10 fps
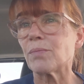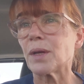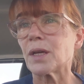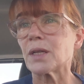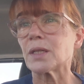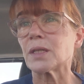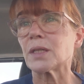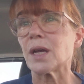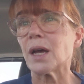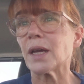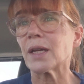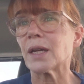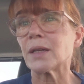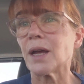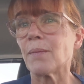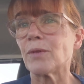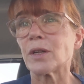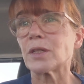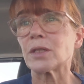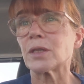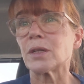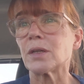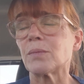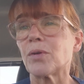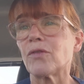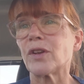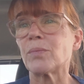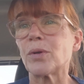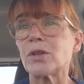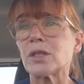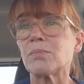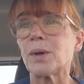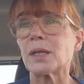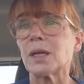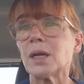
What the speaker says: because I'm not a perfect person, but